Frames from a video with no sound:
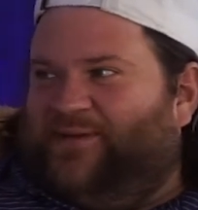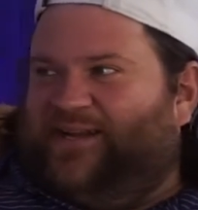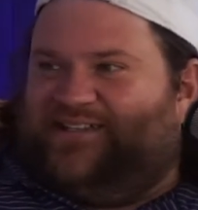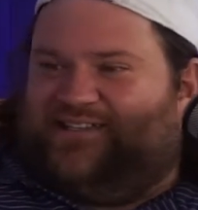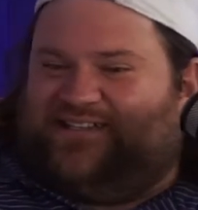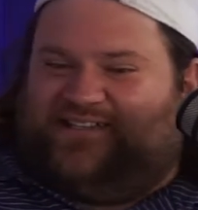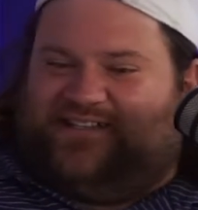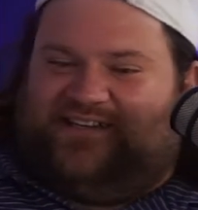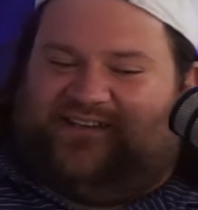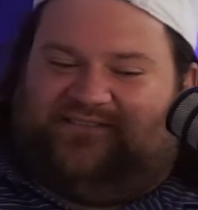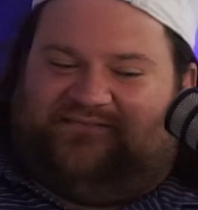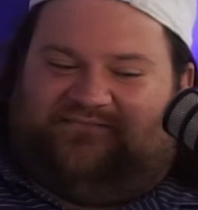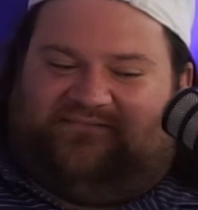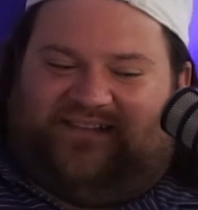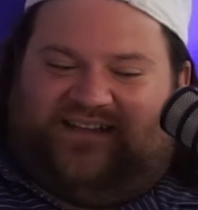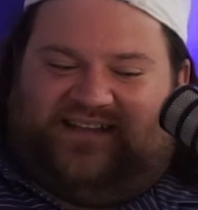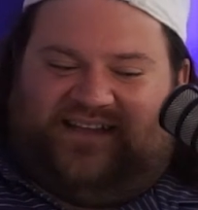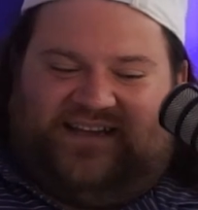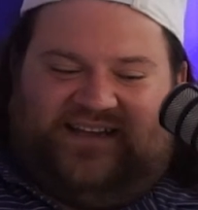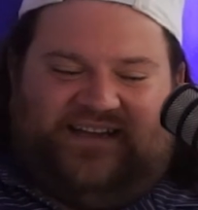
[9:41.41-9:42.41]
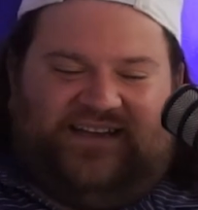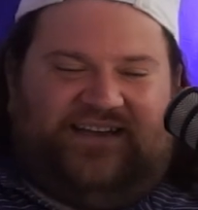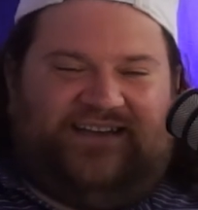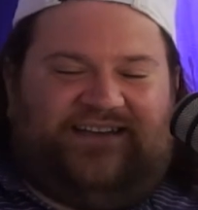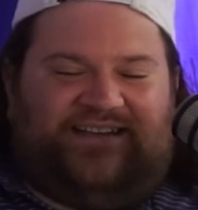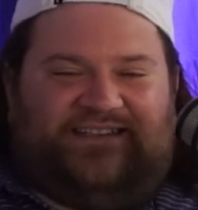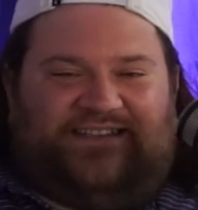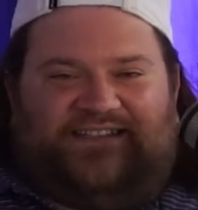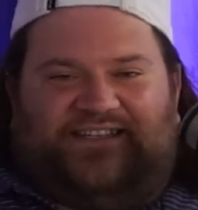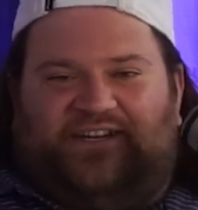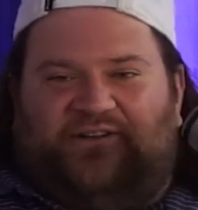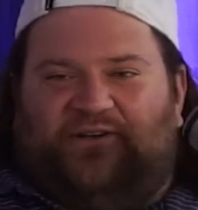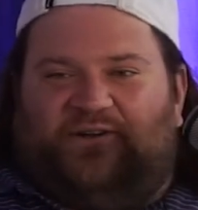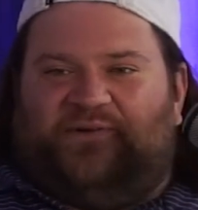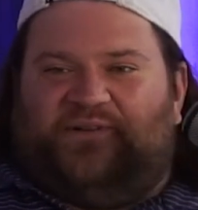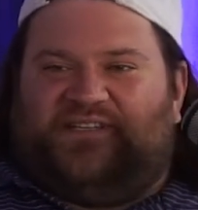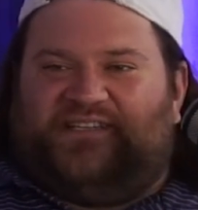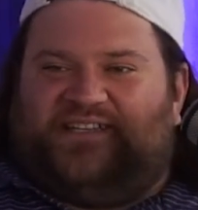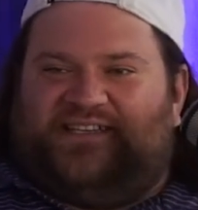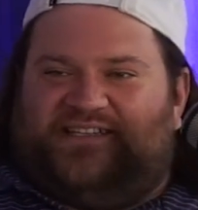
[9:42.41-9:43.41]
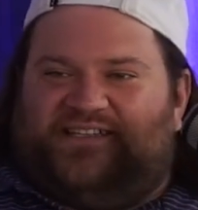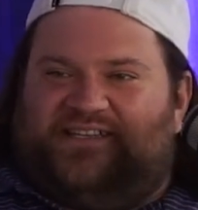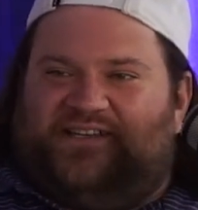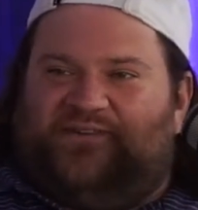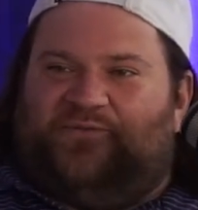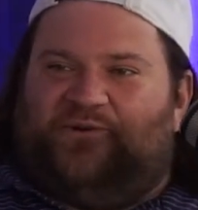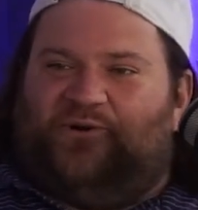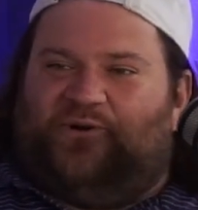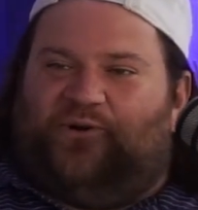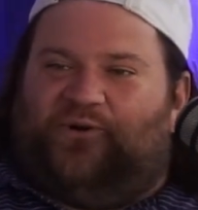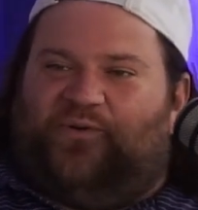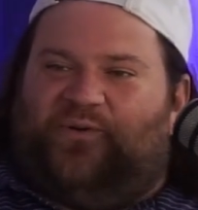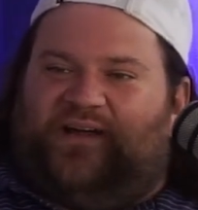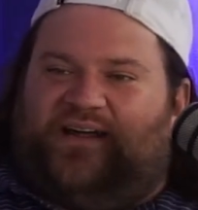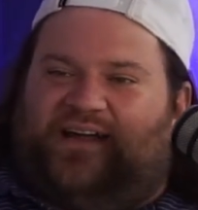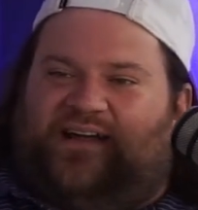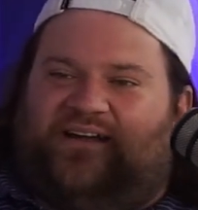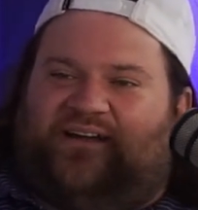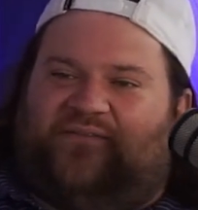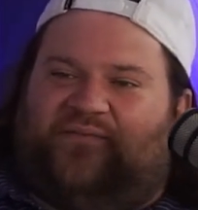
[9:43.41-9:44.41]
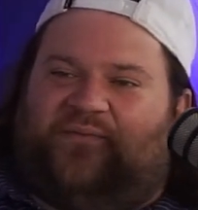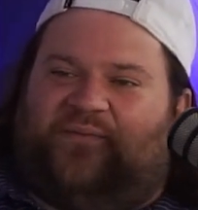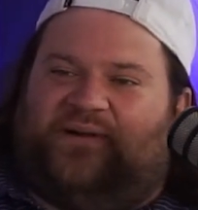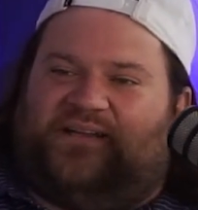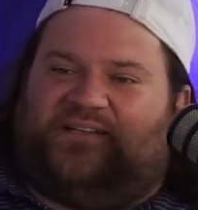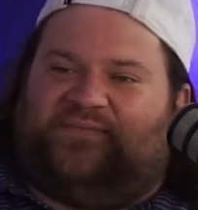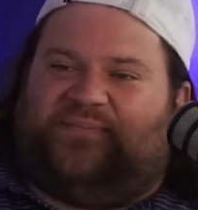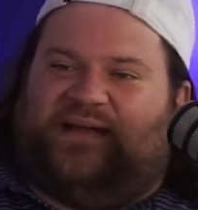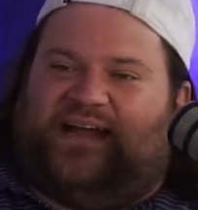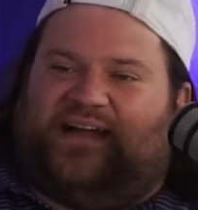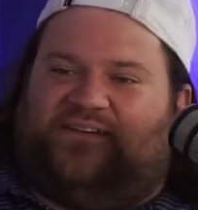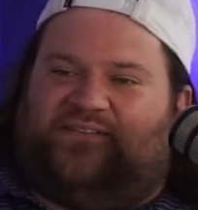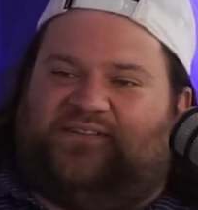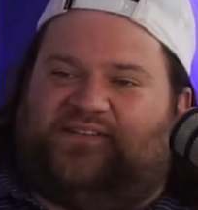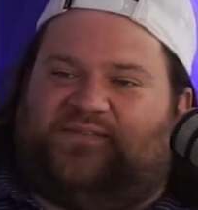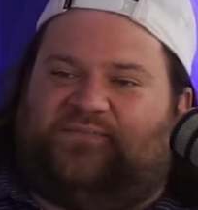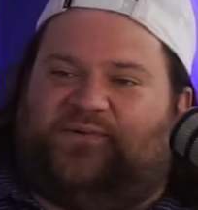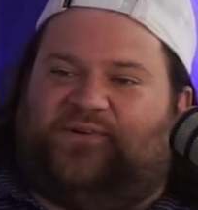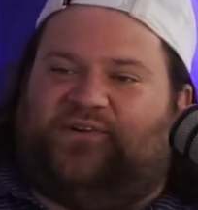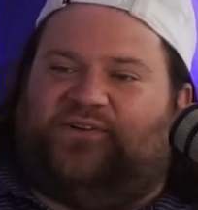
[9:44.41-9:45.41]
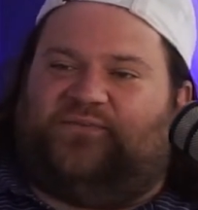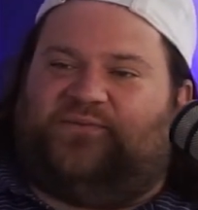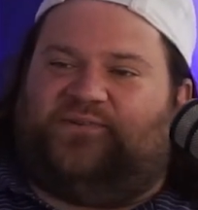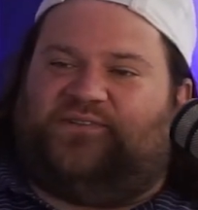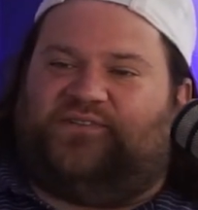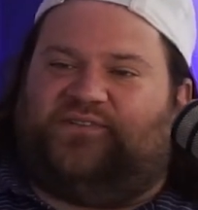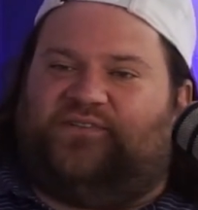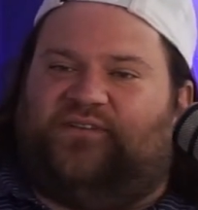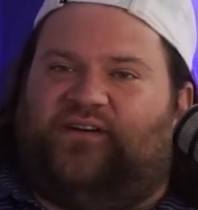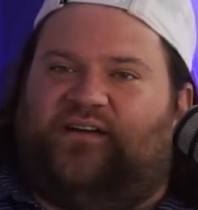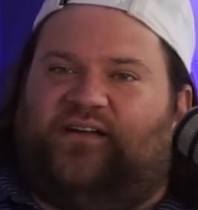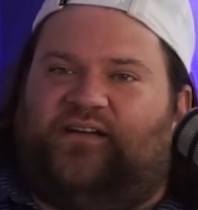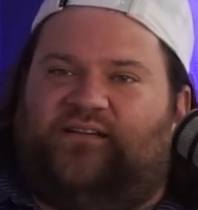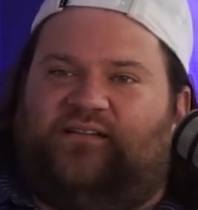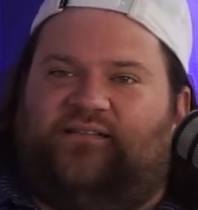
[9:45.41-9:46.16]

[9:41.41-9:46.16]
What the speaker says: It's gone 0 to 60 real quick. Everybody's back on the Spurs, which is great.